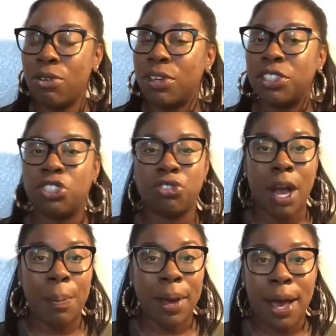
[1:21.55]
you can just
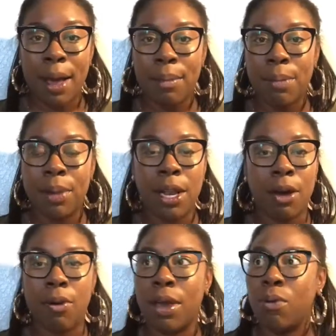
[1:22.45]
drop a comment
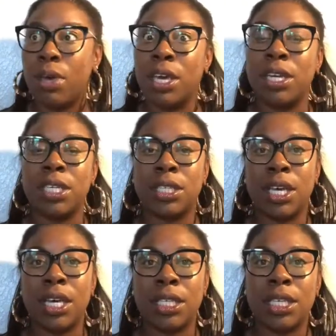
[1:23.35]
below and we can
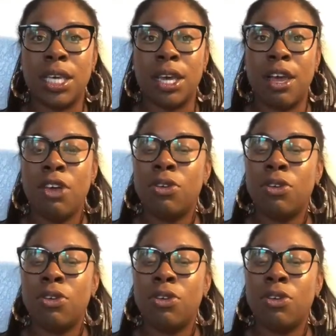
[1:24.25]
discuss it,